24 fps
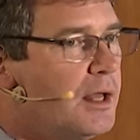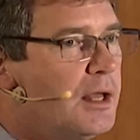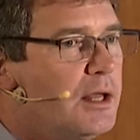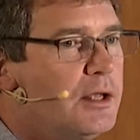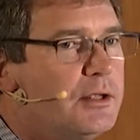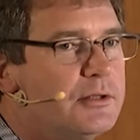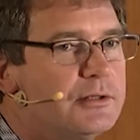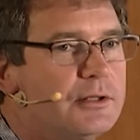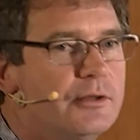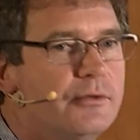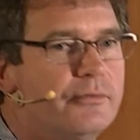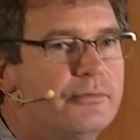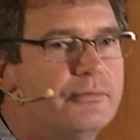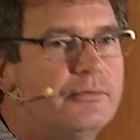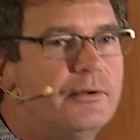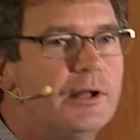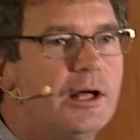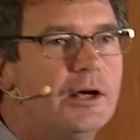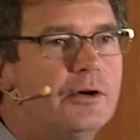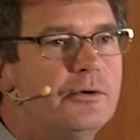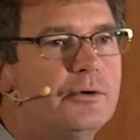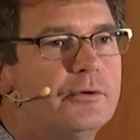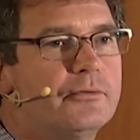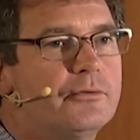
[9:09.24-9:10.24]
So the
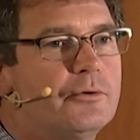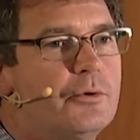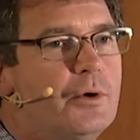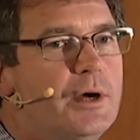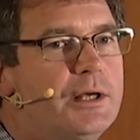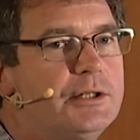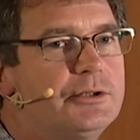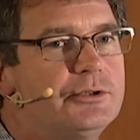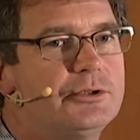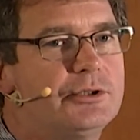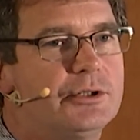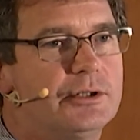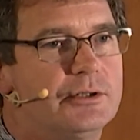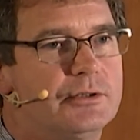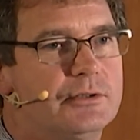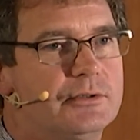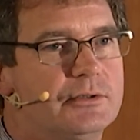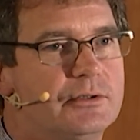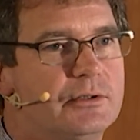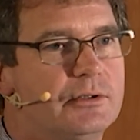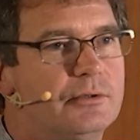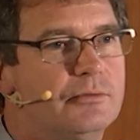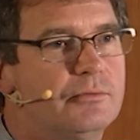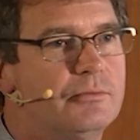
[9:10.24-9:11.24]
flow of
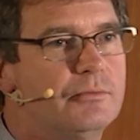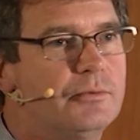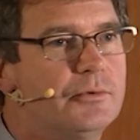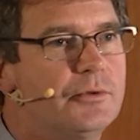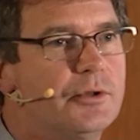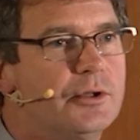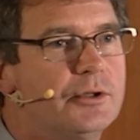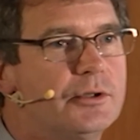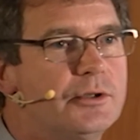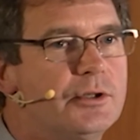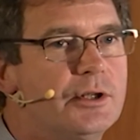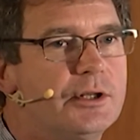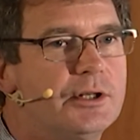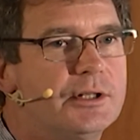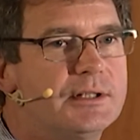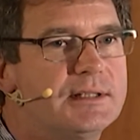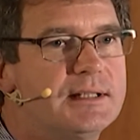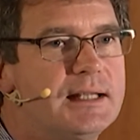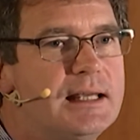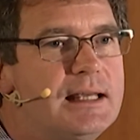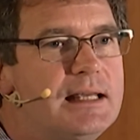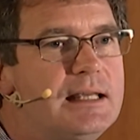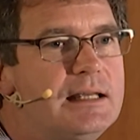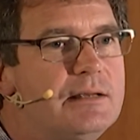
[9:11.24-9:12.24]
questions that a
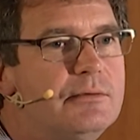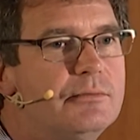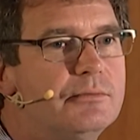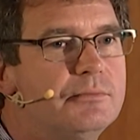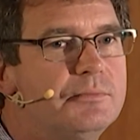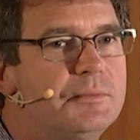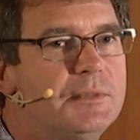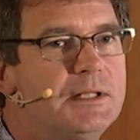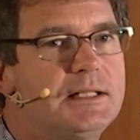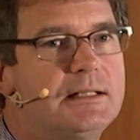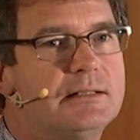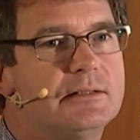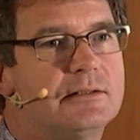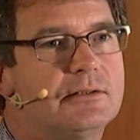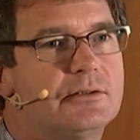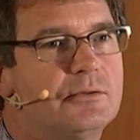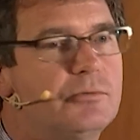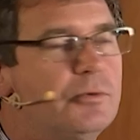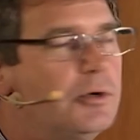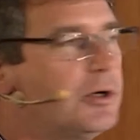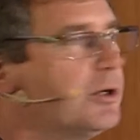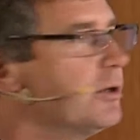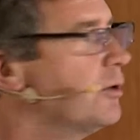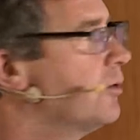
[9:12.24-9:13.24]
team needs to
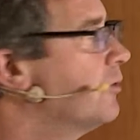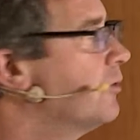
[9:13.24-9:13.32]
work